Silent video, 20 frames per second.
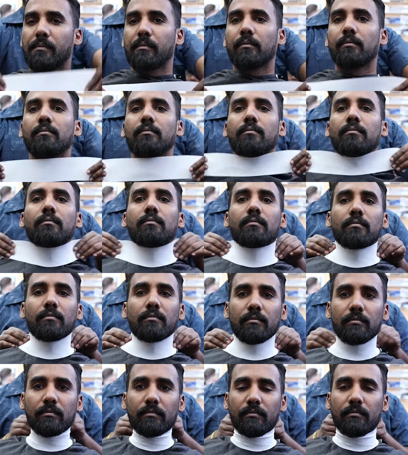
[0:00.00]

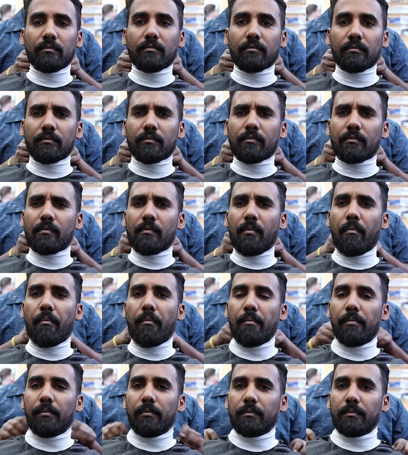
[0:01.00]

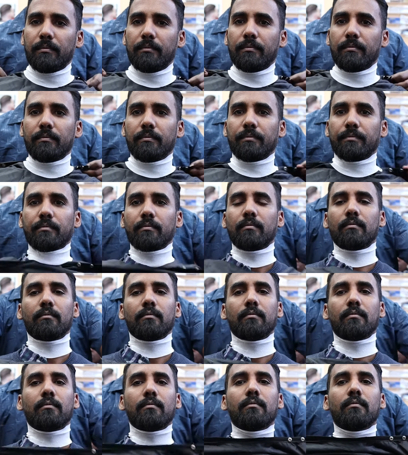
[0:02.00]

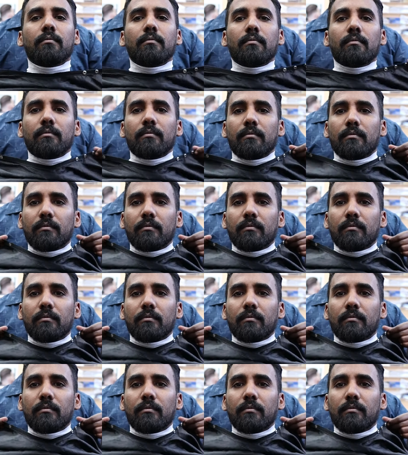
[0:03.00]
No one is speaking in this clip.